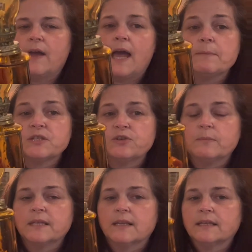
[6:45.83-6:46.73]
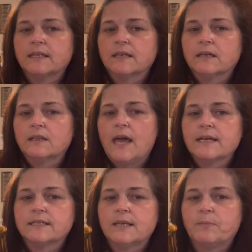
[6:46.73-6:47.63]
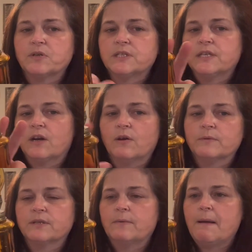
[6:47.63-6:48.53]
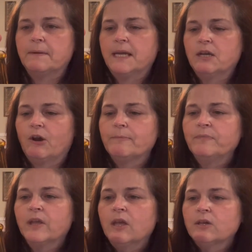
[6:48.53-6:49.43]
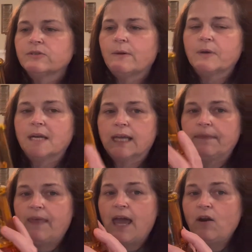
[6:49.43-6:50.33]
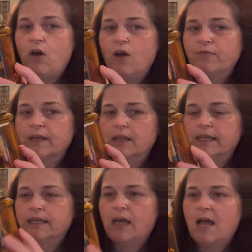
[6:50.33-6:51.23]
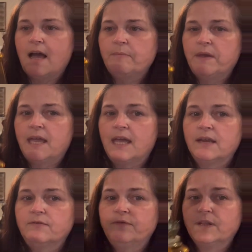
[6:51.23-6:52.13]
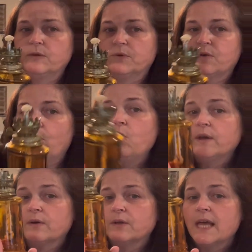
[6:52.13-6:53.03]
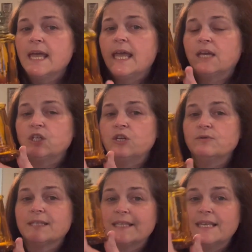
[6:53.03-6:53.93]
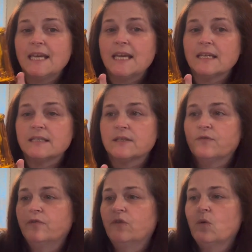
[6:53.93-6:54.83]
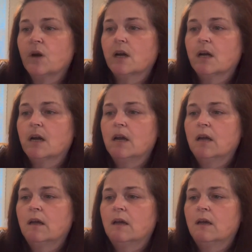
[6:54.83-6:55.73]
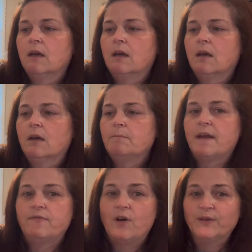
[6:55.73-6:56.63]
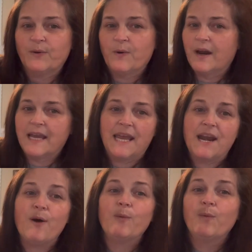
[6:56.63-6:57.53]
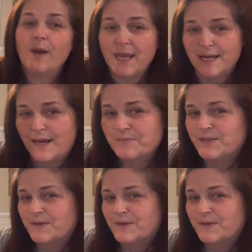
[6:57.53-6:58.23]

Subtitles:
I'm assuming that the Last Supper sticker was around here. So I'm gonna get that off and cleaned up and fill it with oil and use this for my fall decor. I cannot wait. I'm so